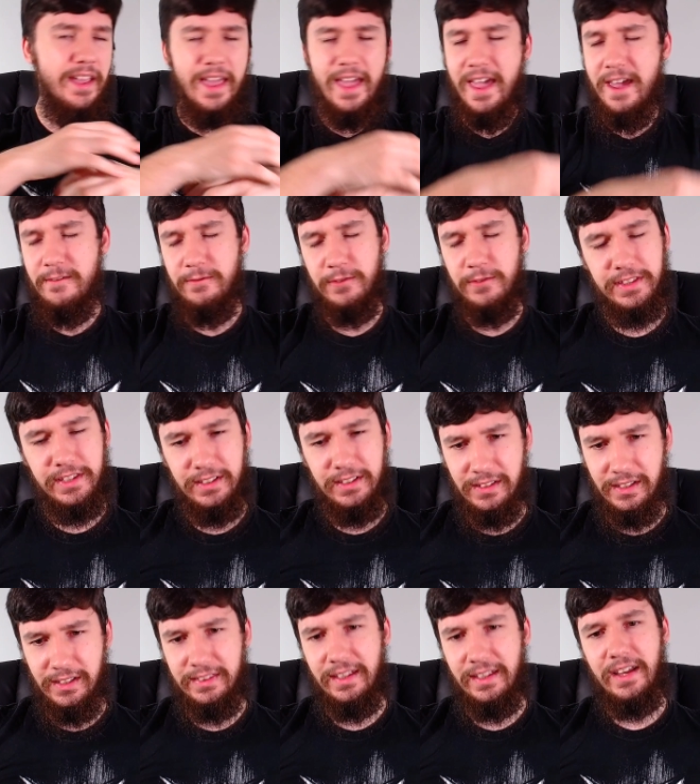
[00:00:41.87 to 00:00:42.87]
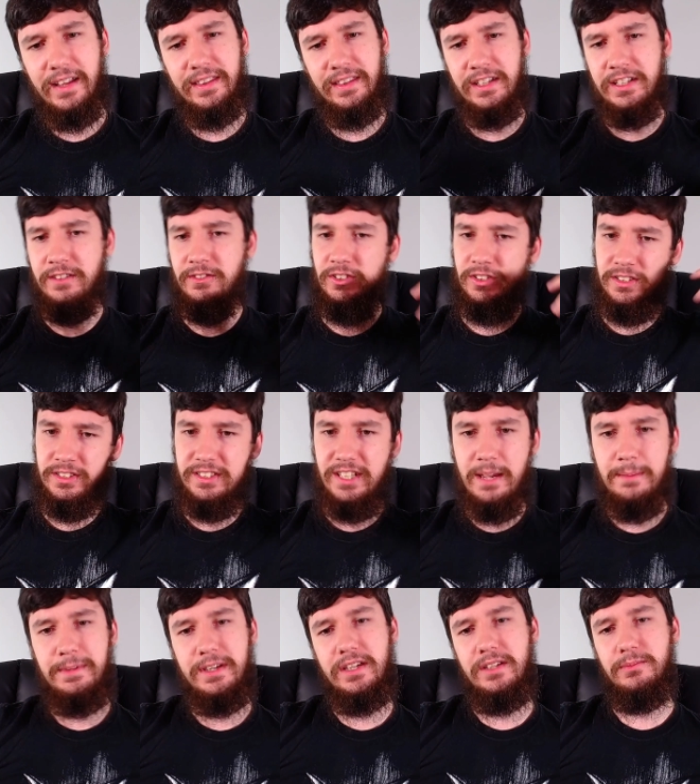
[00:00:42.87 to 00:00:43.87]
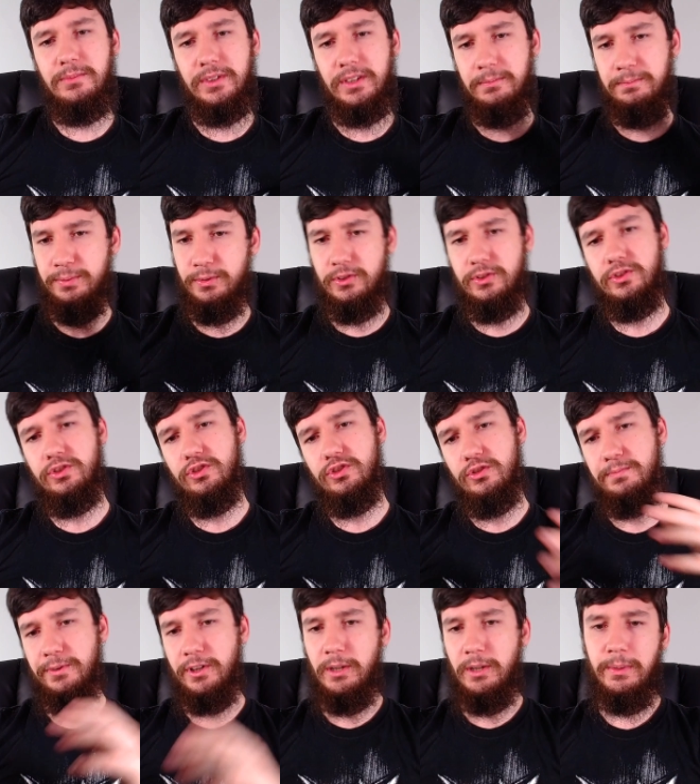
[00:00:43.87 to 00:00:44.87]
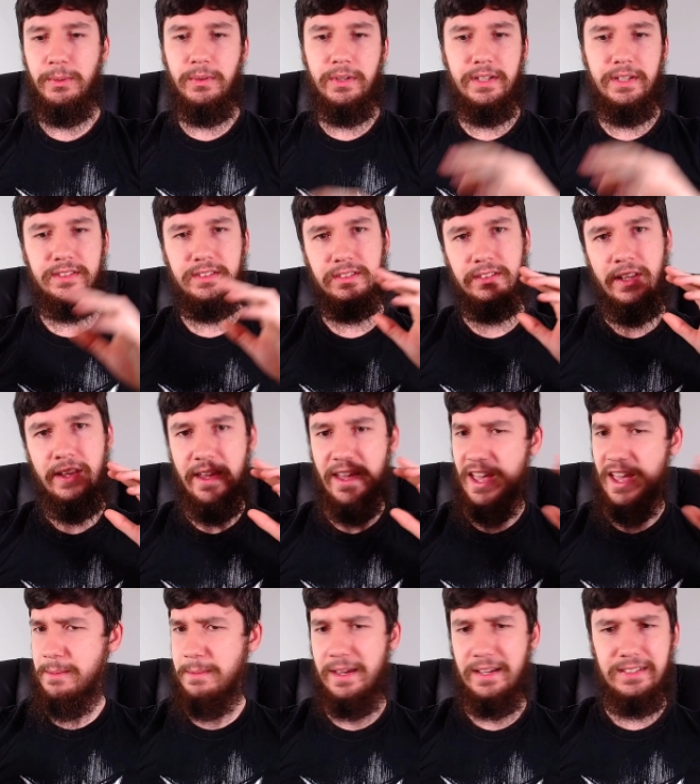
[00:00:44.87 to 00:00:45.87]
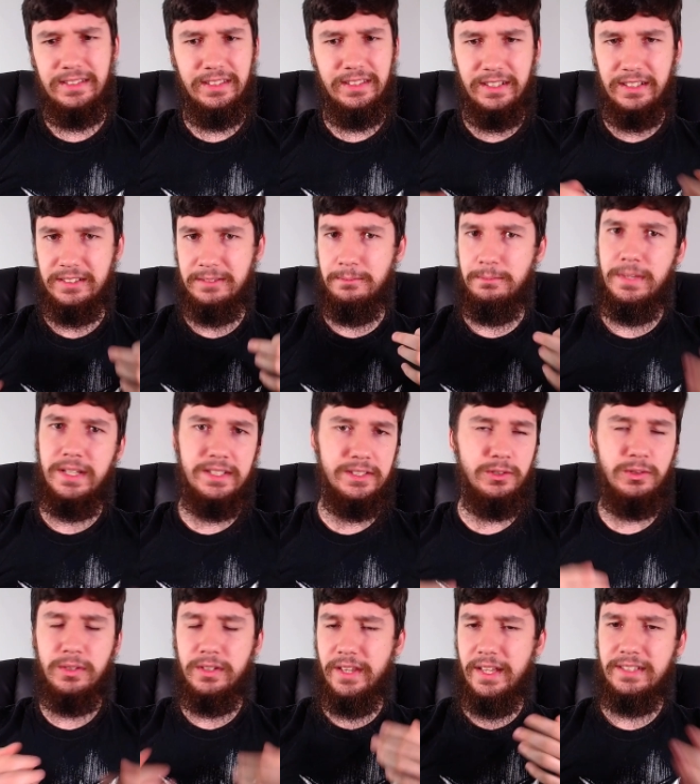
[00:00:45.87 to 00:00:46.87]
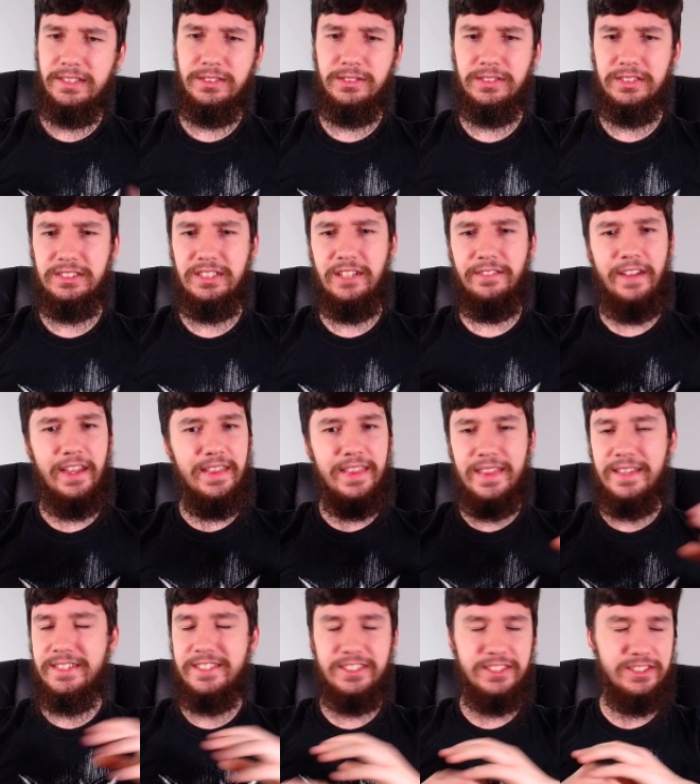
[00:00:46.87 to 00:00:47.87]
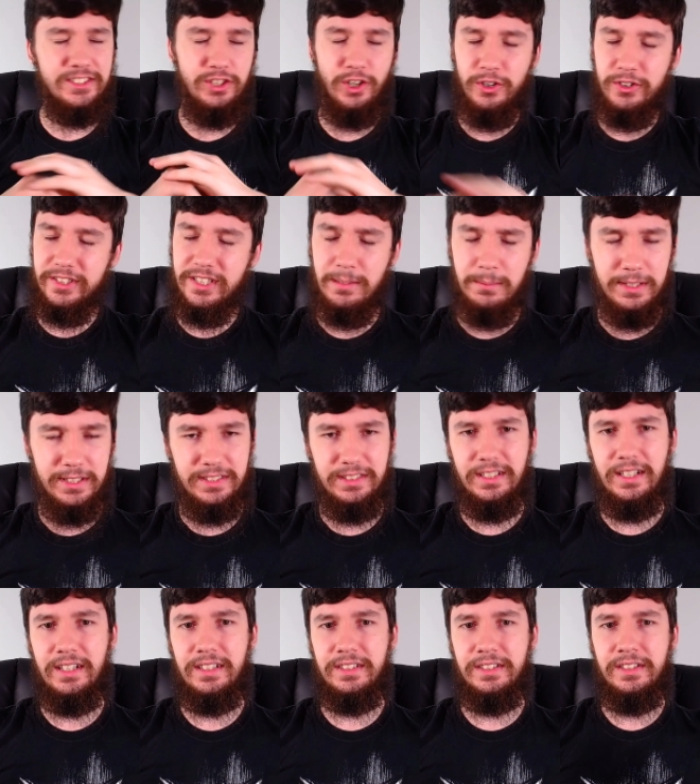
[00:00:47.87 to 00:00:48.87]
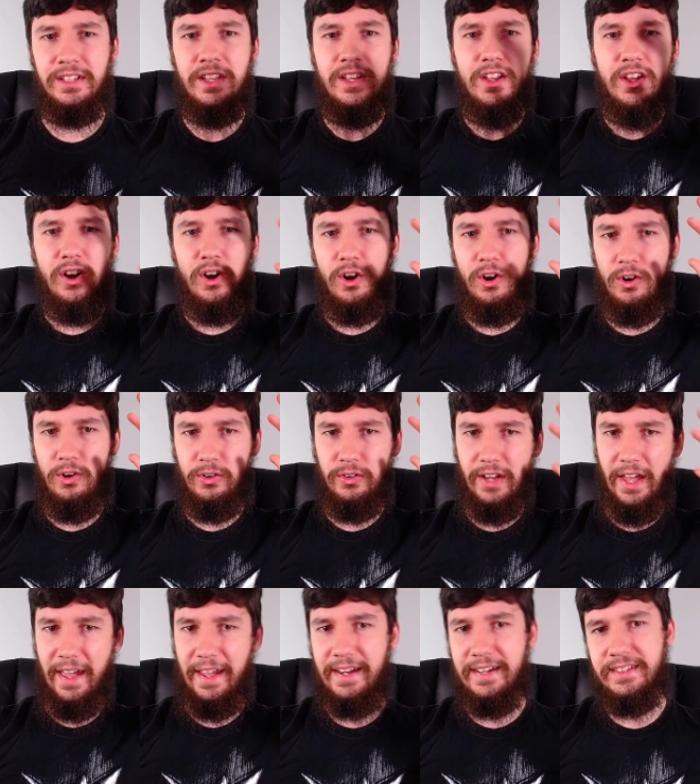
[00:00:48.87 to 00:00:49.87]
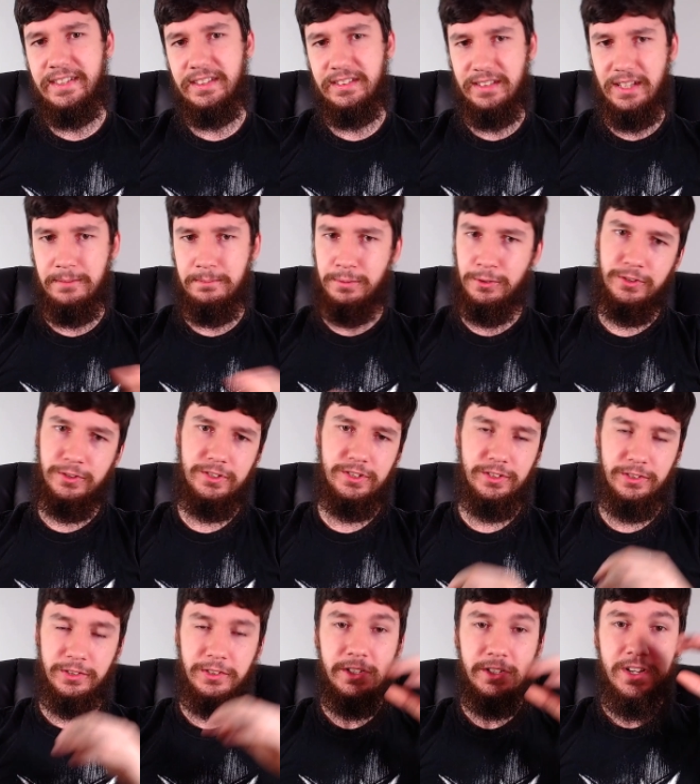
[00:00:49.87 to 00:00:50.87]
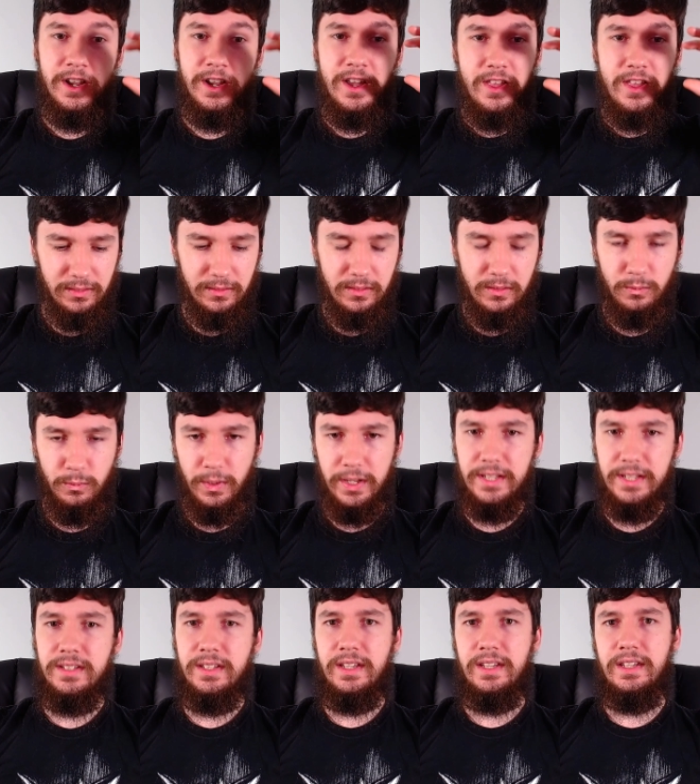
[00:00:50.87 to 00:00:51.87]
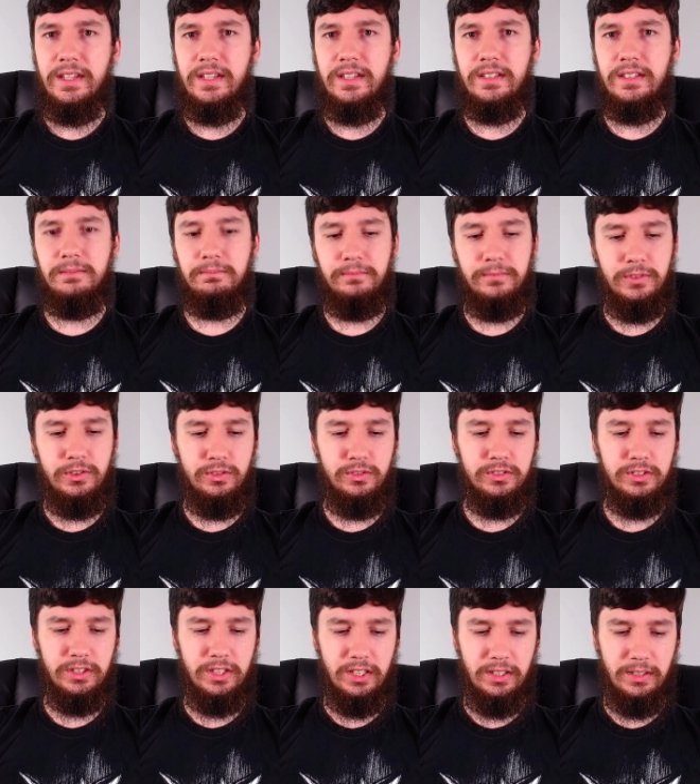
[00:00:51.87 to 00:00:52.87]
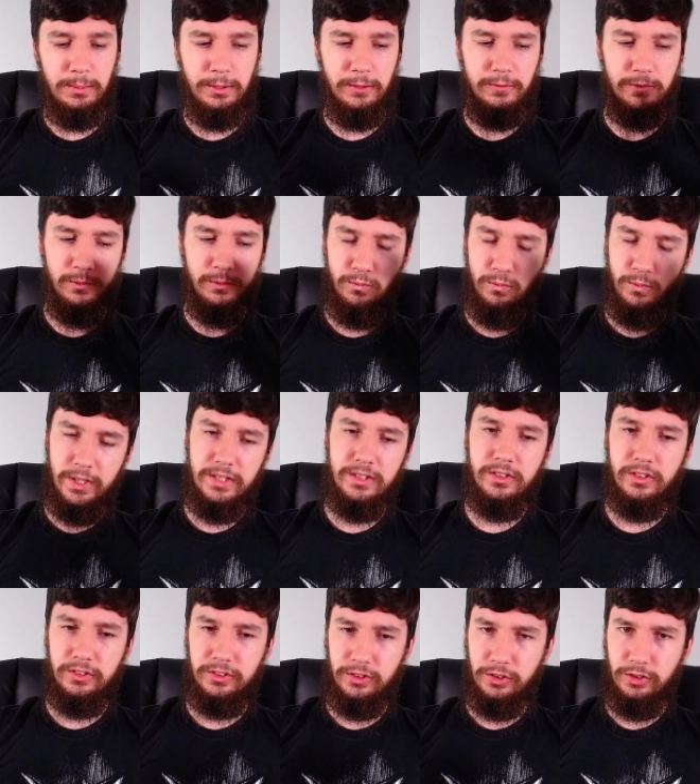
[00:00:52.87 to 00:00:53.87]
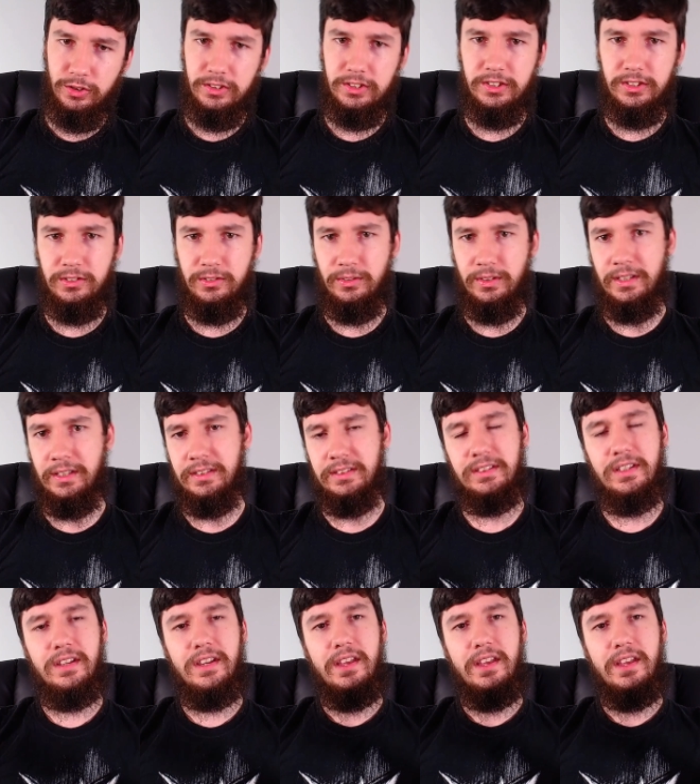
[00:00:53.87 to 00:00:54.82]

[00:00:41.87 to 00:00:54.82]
everything like that. And then you've got Debian with Ubuntu, Pop! OS, MX Linux Mint, all of that sort of stuff. And then just don't get me started on A to Z Ubuntu. When a user coming from Windows looks at all this,